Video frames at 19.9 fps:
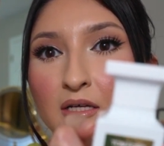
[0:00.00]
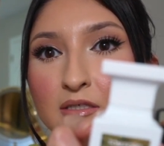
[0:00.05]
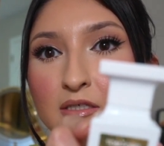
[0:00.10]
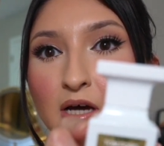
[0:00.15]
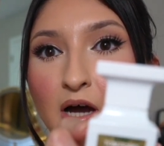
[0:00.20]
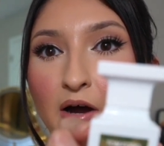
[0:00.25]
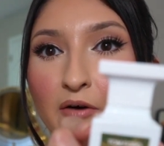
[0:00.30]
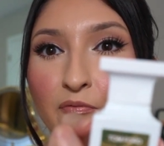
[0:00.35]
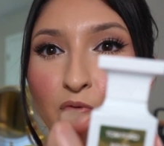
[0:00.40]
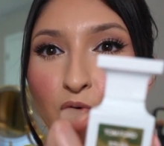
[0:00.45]

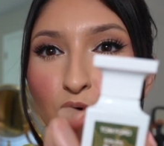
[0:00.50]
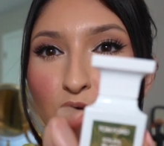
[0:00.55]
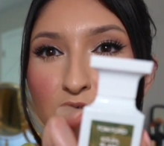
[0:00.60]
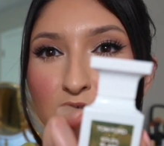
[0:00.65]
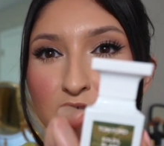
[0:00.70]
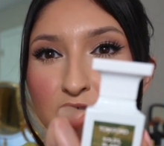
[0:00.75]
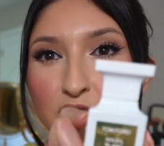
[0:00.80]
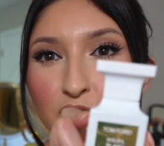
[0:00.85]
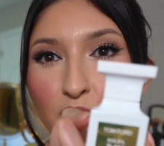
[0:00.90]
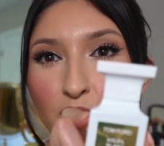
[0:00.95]
Tom Ford
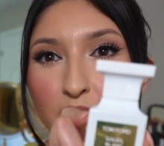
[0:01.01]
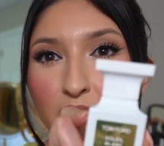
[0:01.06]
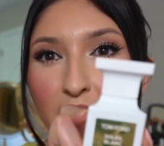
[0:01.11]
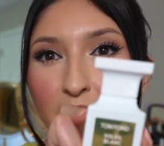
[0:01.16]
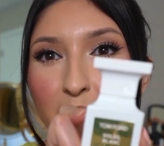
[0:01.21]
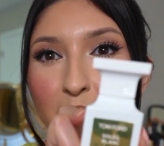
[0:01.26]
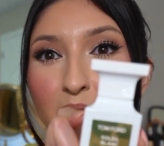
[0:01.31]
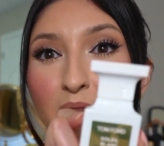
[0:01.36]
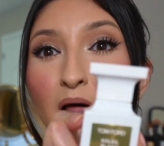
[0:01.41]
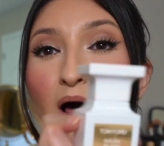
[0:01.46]

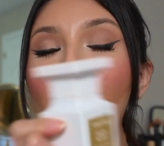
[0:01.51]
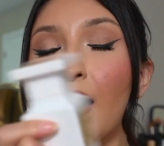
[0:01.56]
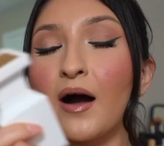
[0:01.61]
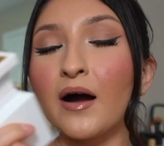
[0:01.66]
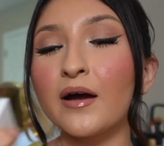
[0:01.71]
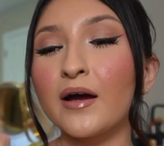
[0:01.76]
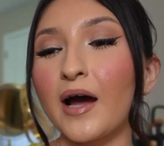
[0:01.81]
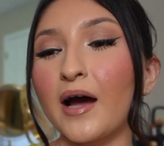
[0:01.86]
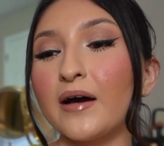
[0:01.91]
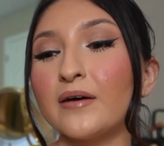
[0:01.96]
Soleil
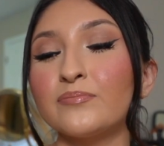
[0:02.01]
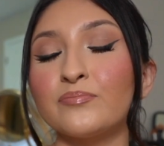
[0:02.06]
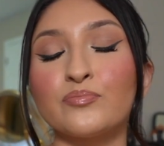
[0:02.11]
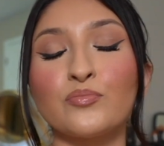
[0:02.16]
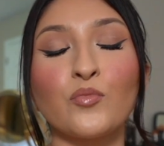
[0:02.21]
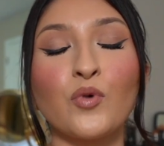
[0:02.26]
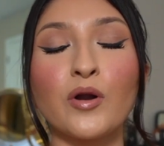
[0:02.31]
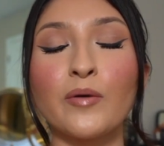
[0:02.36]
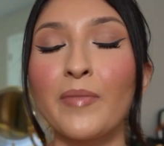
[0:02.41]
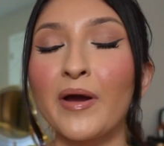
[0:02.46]
Blanc, uh,
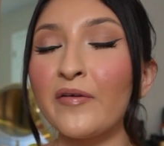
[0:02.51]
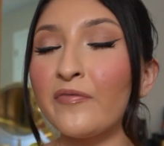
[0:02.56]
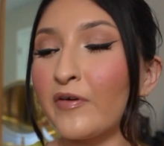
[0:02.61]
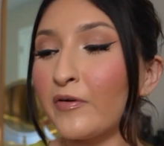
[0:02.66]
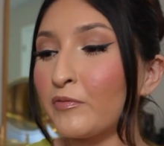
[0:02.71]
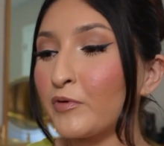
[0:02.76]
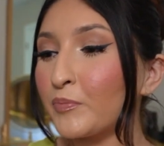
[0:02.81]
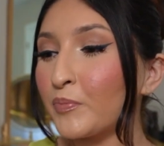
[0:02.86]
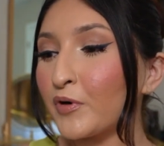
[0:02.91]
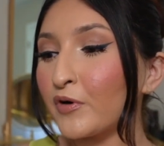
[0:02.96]
one of my
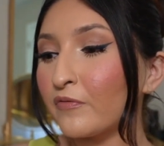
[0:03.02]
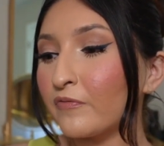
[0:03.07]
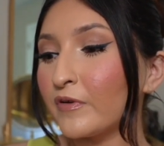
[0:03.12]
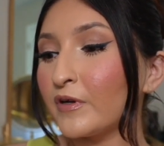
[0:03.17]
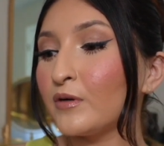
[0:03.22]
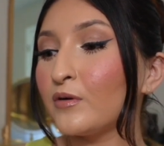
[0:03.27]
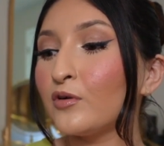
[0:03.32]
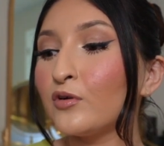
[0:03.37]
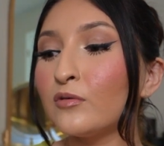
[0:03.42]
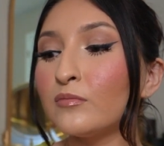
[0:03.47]
favorite
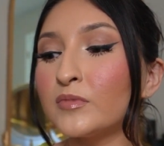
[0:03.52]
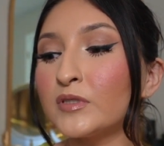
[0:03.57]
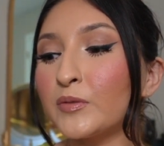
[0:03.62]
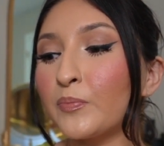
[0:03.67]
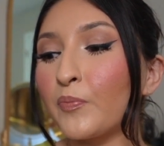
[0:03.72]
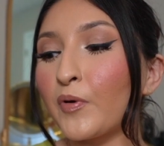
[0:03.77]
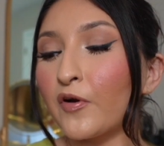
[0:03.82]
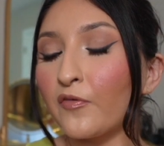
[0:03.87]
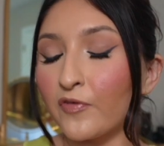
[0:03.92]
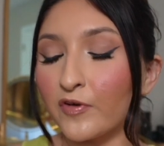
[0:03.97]
perfumes,
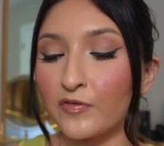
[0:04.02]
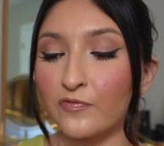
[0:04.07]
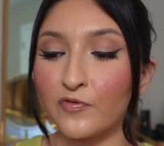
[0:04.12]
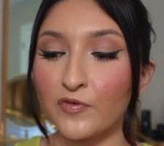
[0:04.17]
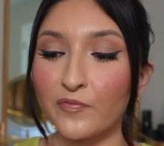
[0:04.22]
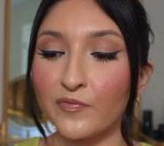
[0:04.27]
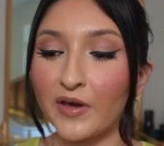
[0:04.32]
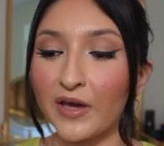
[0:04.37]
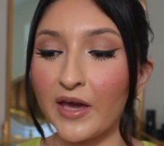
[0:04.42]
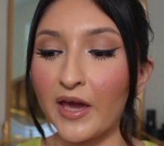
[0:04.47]
perfect for
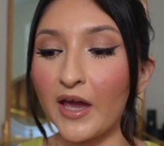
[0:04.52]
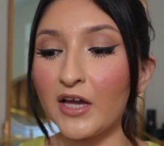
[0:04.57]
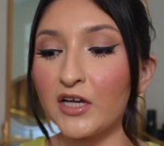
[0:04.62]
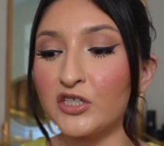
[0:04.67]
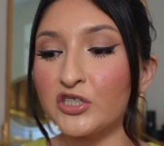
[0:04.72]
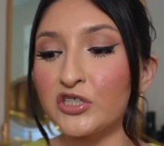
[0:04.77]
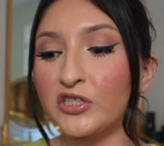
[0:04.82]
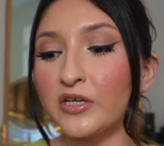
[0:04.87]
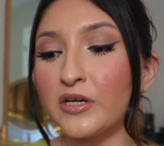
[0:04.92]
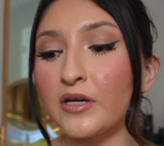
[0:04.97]

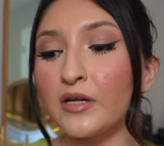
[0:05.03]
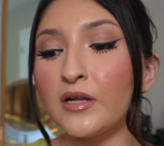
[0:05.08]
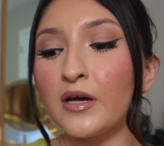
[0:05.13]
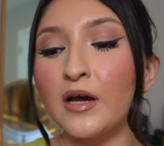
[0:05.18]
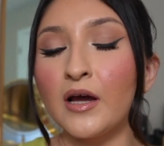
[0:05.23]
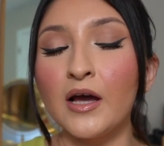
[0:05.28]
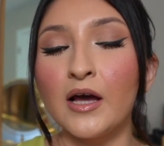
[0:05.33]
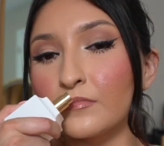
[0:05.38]
vacation.